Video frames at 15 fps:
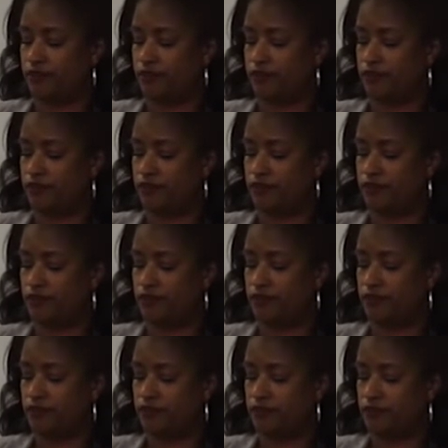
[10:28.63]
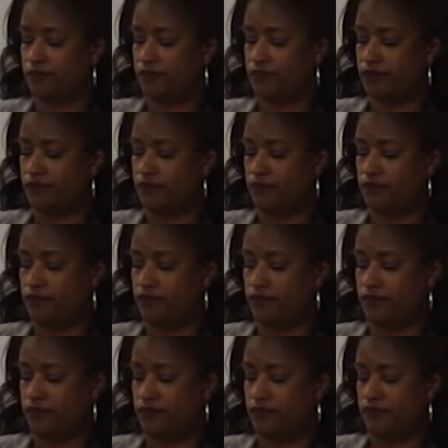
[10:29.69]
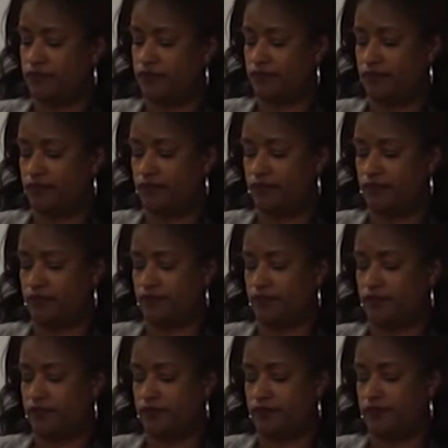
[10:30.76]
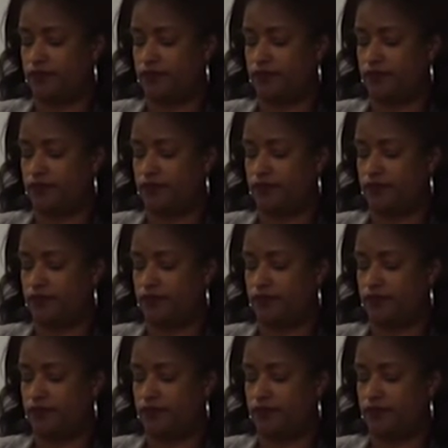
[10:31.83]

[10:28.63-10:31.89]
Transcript: Nobody speaks.